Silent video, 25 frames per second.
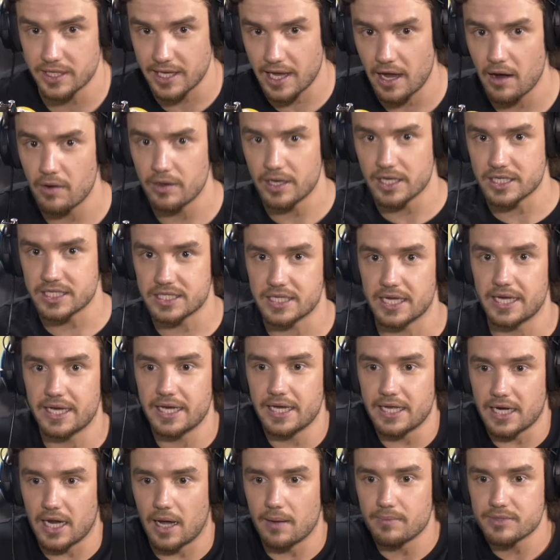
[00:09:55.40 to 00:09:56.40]
there in this
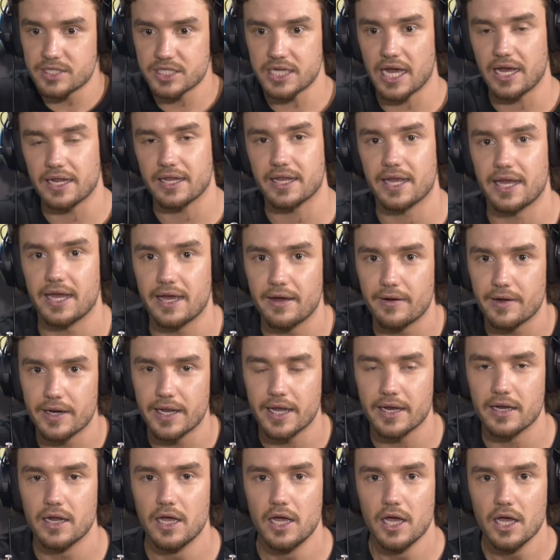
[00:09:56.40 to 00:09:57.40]
thing, and I'm sat there, and
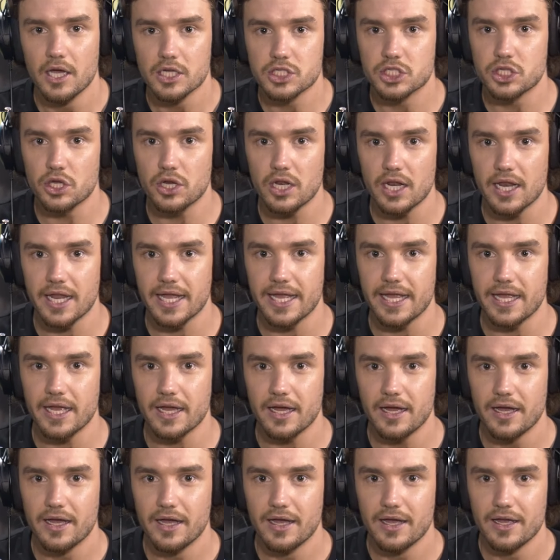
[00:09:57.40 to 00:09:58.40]
then suddenly.
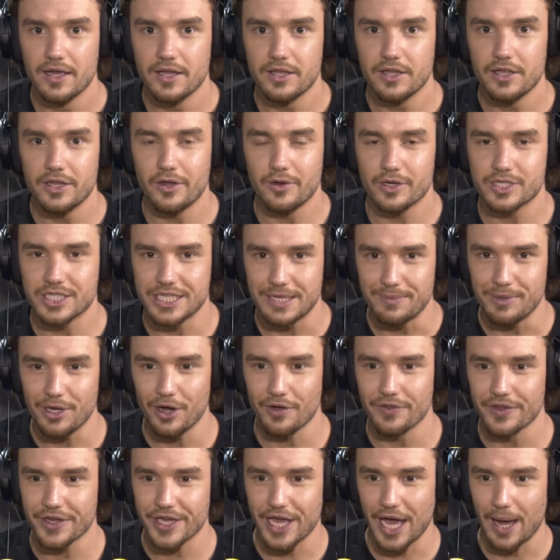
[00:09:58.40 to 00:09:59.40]
You see me
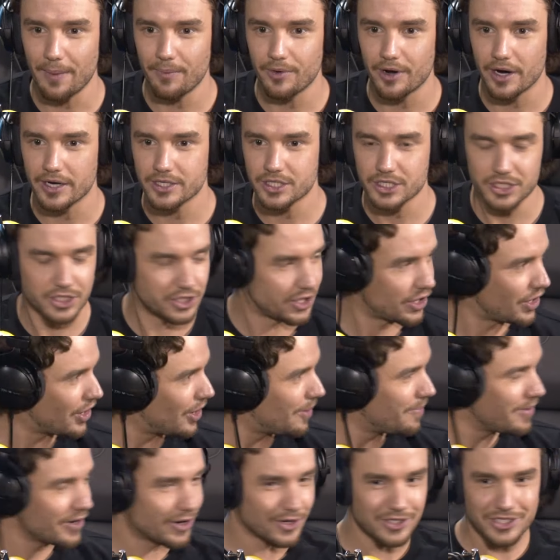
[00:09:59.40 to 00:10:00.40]
on the camera, I just
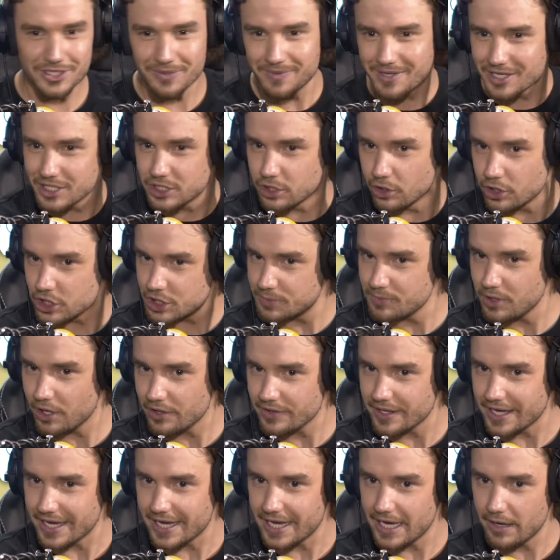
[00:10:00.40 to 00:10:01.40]
turn because something touched me on
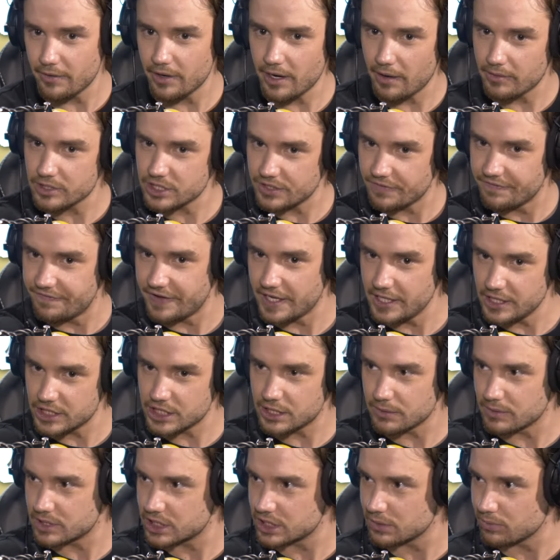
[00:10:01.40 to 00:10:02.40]
the ear and I was convinced
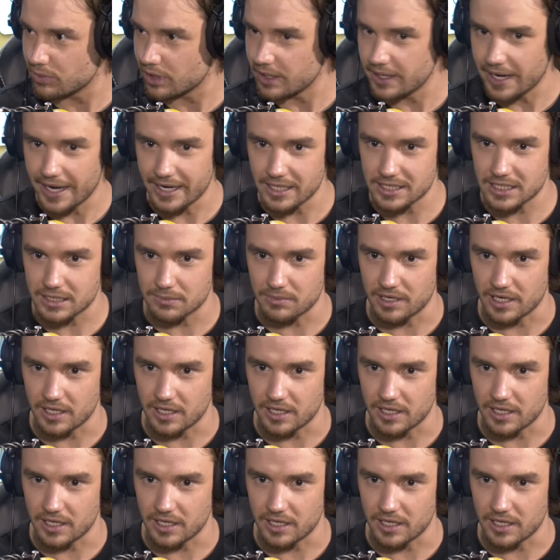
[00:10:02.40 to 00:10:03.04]
there was someone next to me.